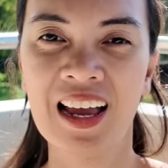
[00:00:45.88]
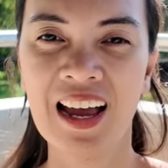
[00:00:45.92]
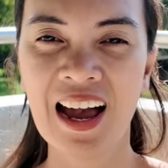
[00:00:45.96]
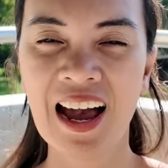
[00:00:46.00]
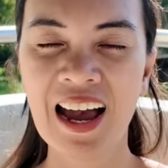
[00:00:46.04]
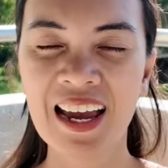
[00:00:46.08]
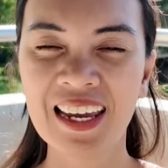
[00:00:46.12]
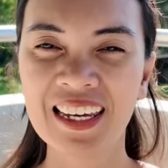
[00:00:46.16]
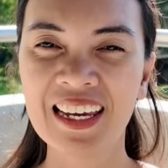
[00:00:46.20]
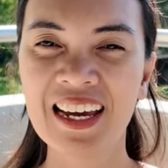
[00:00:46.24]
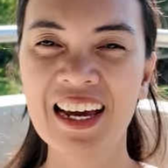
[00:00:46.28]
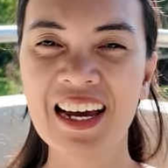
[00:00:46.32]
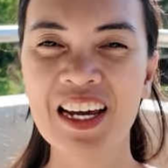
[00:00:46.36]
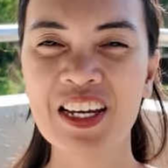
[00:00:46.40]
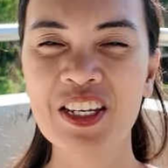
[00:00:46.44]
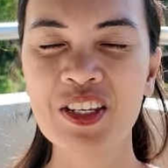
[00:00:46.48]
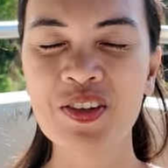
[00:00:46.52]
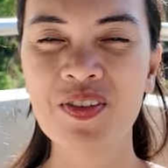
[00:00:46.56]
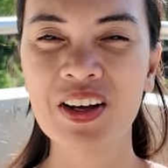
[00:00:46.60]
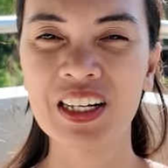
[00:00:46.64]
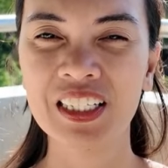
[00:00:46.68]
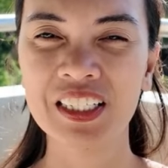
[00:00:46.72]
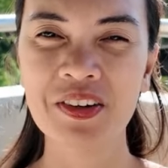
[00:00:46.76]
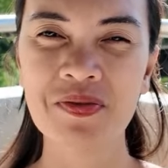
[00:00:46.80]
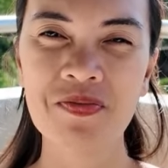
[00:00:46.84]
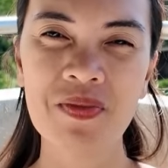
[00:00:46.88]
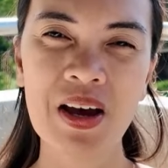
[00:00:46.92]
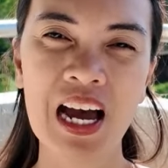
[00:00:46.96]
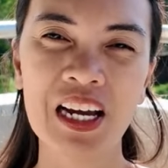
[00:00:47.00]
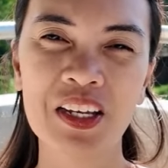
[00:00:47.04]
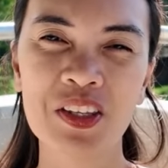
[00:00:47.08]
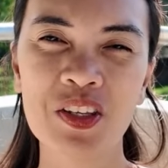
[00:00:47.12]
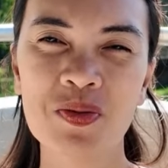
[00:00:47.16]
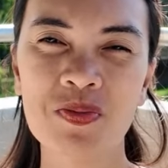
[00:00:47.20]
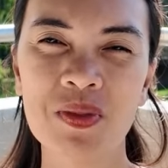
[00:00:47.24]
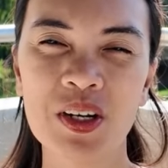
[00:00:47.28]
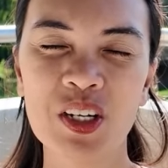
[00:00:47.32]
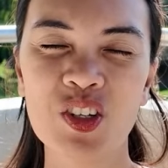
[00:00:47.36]
Hi guys, welcome
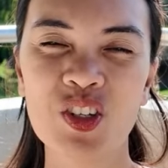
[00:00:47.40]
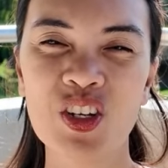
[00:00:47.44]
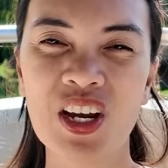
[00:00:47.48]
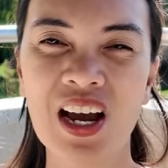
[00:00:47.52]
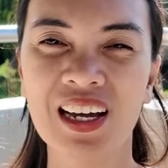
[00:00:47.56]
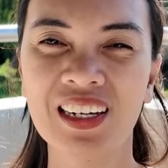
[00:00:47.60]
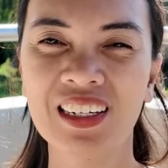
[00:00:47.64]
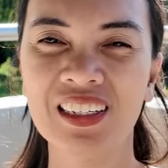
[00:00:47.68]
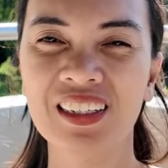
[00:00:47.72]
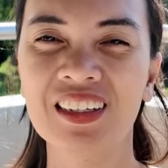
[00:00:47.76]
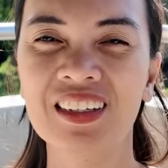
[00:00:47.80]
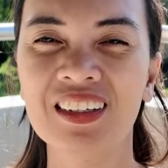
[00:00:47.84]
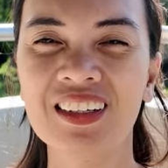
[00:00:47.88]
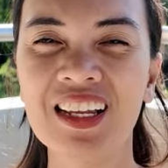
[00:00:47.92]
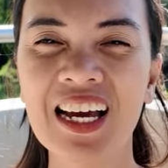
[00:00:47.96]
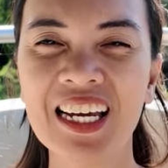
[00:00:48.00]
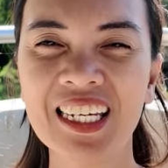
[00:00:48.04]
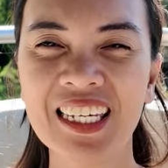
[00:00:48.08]
back to my channel.